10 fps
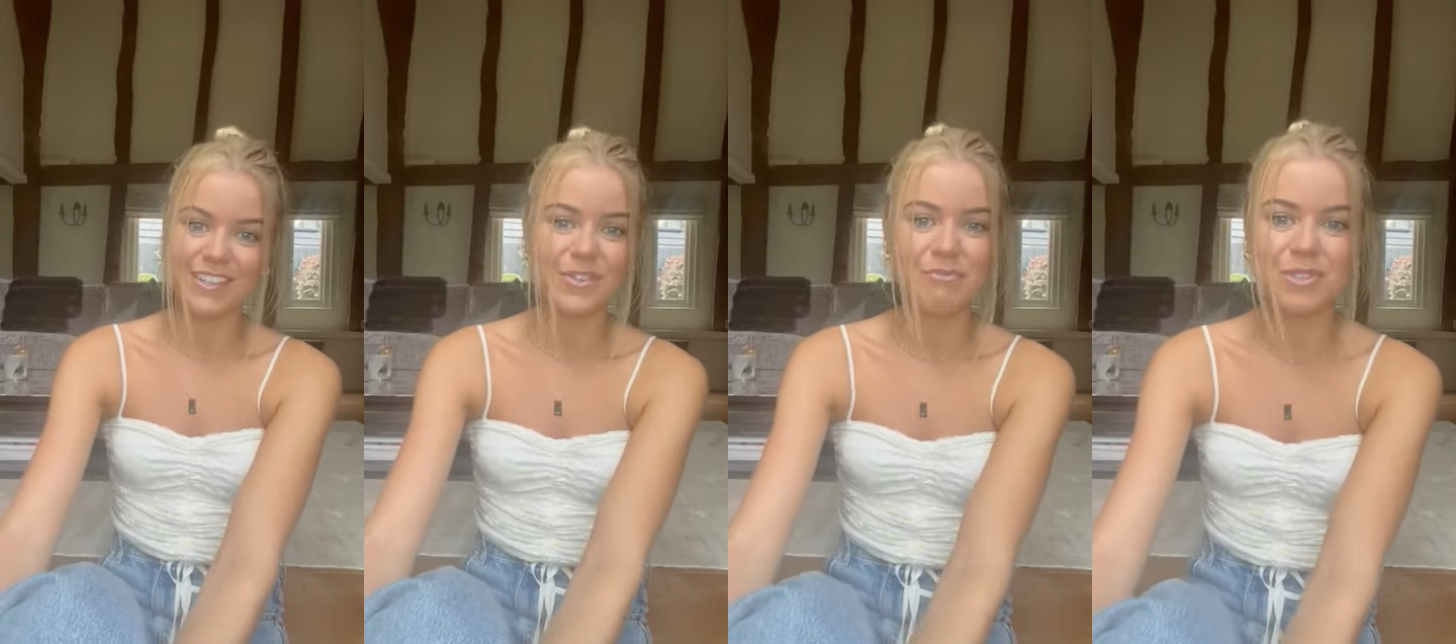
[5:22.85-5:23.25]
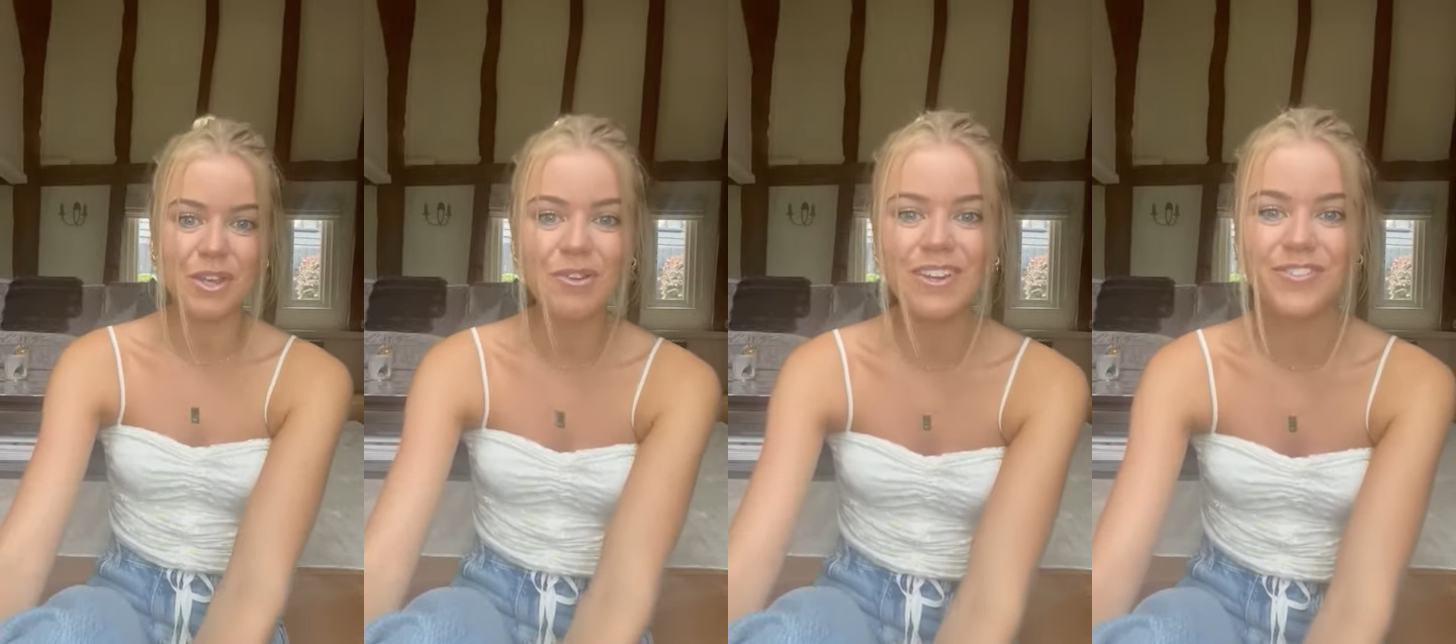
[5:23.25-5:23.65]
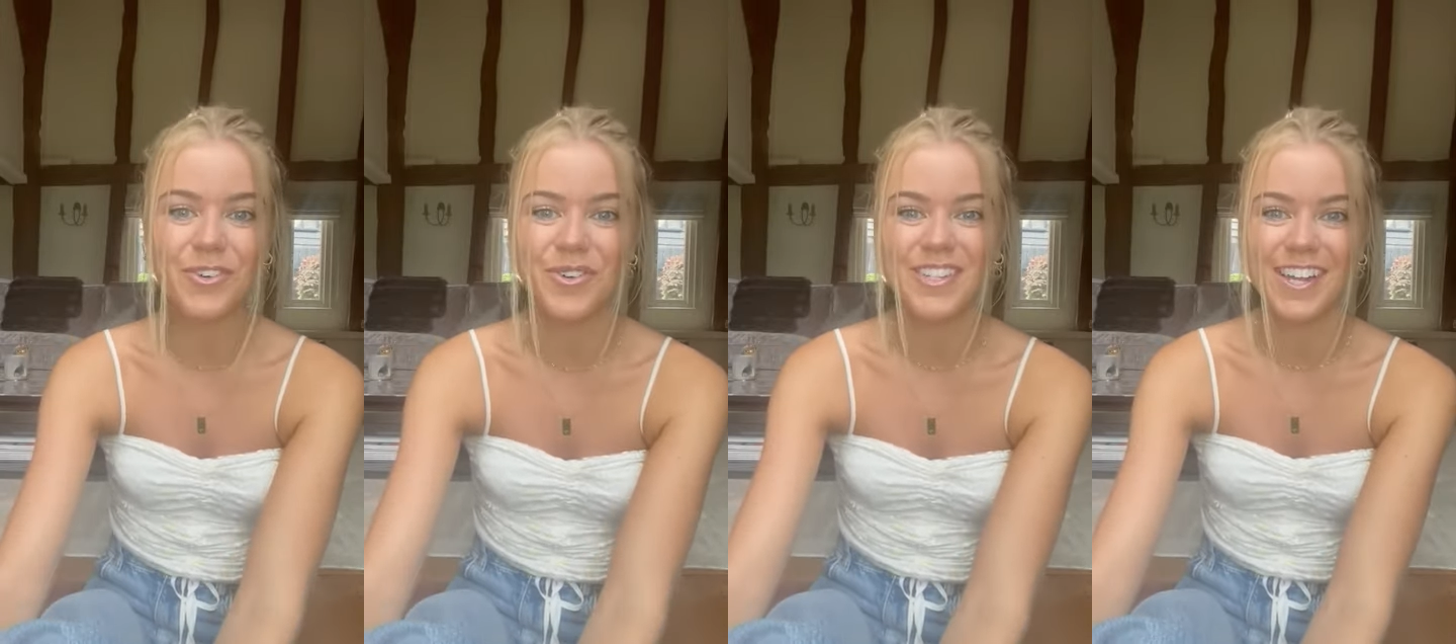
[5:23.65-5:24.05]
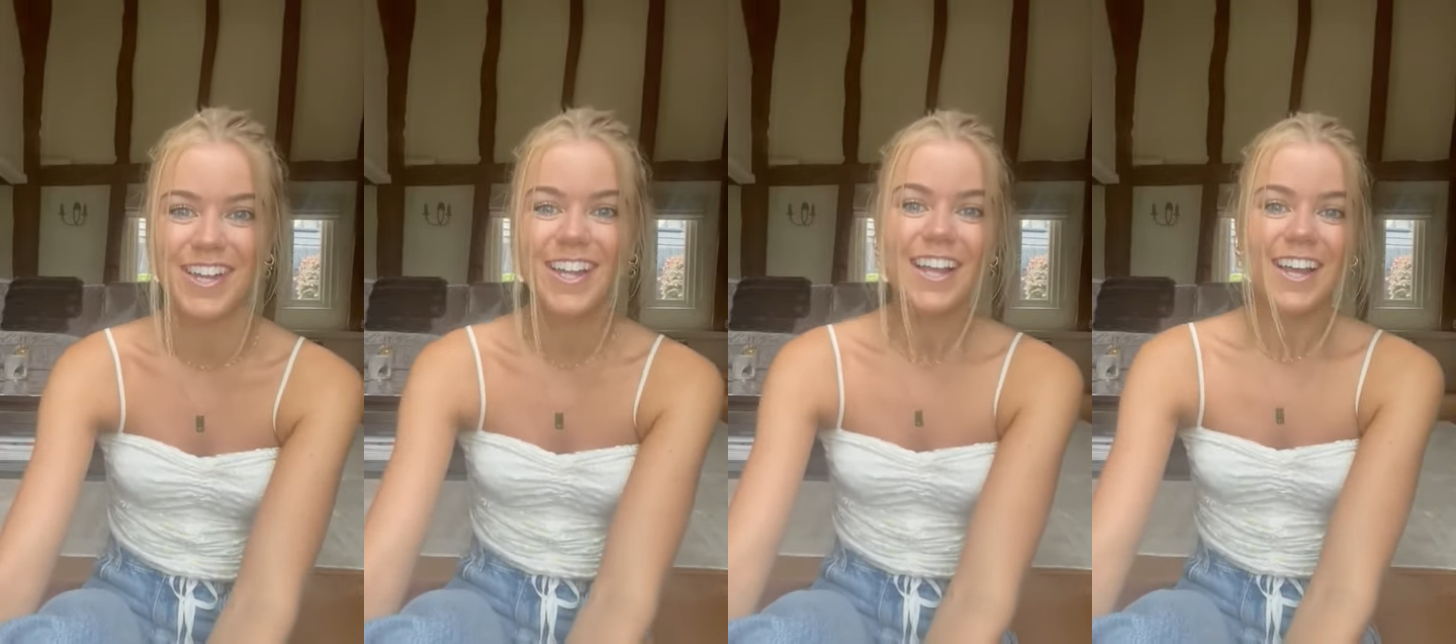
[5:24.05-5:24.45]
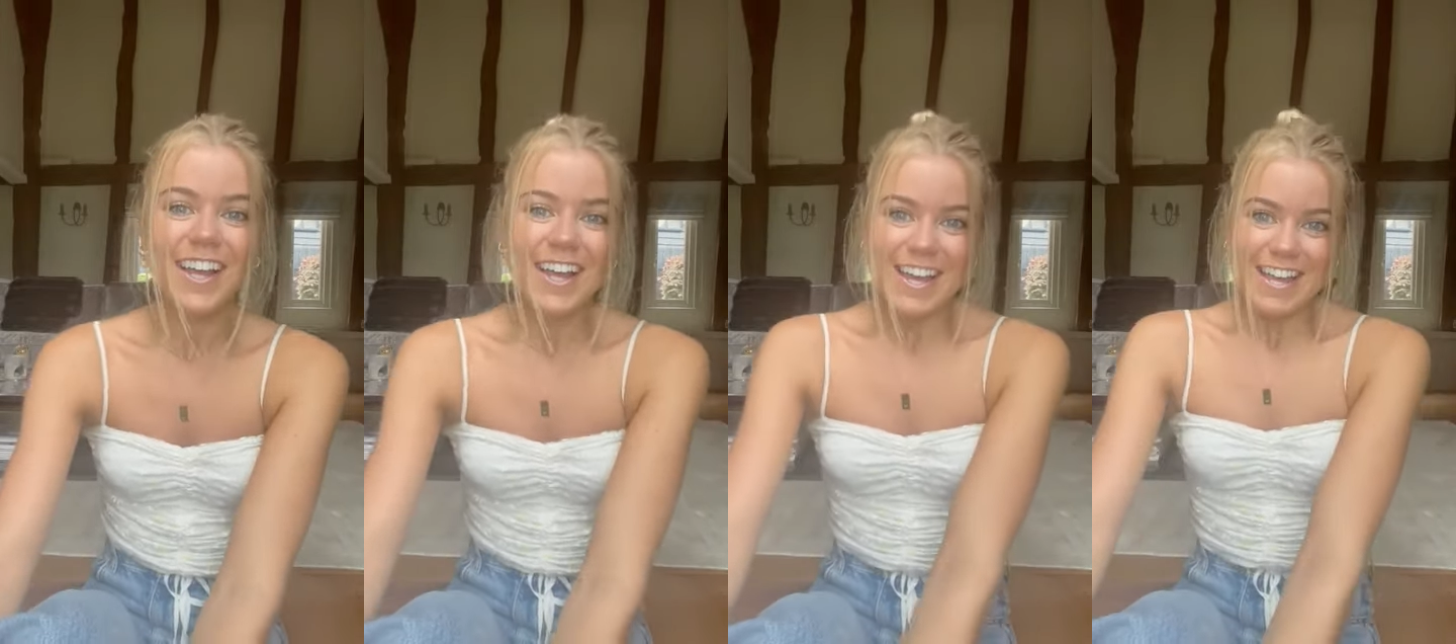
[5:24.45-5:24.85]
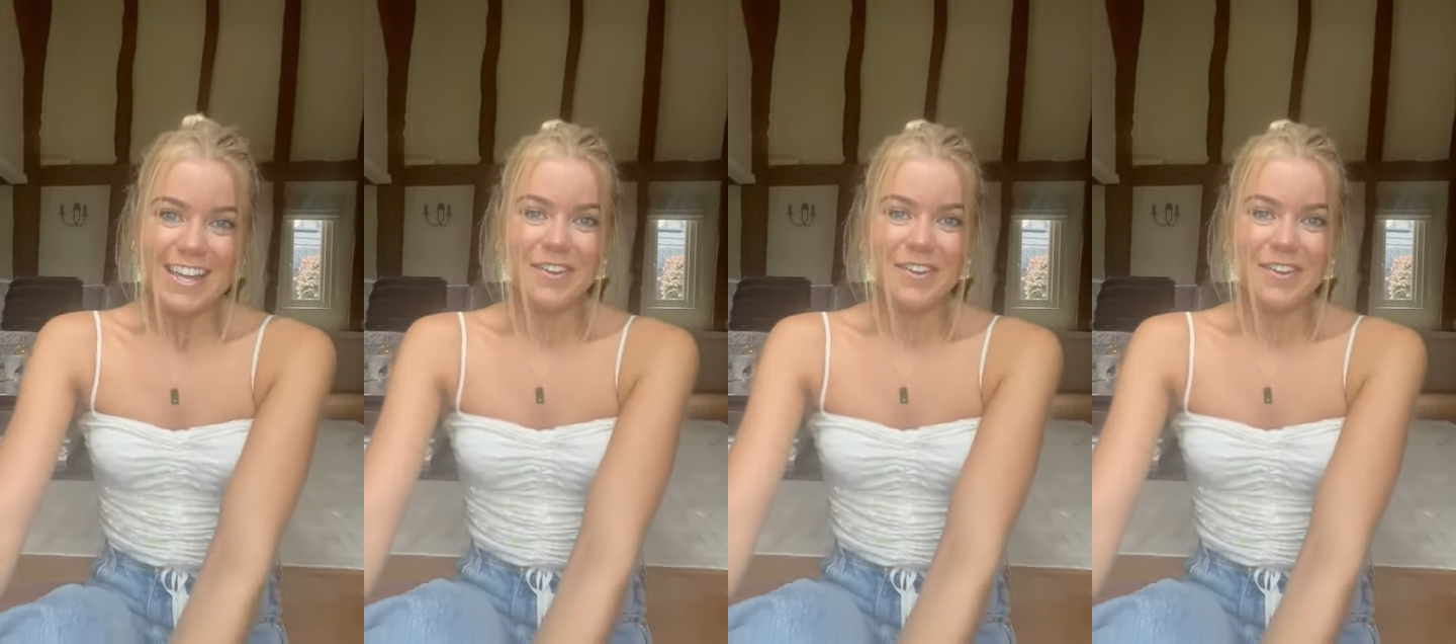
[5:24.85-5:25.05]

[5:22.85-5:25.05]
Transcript: So I'm so looking forward to you know,